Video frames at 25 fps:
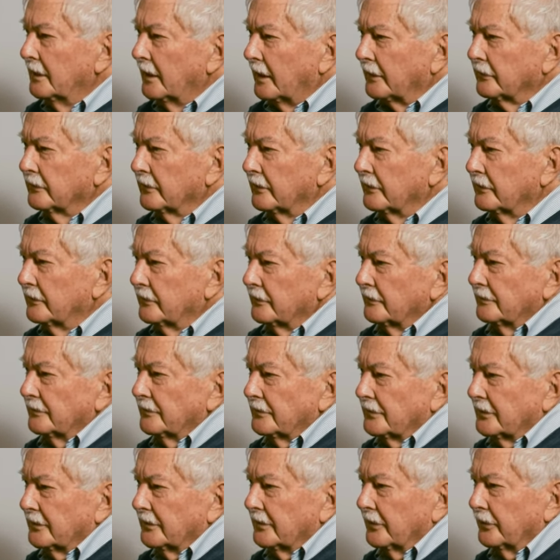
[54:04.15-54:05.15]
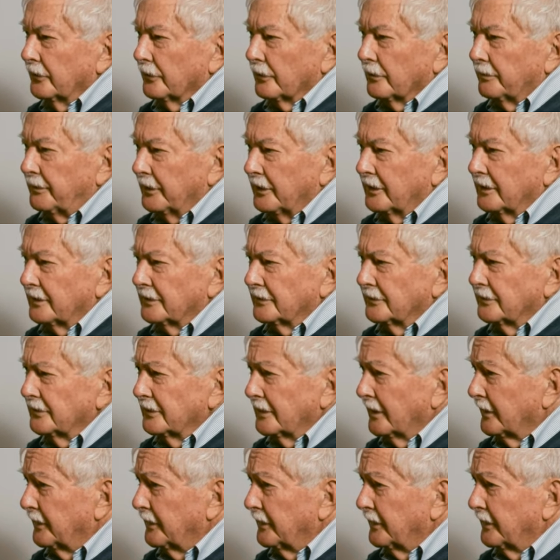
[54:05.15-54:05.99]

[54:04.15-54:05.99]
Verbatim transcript: and the Europeans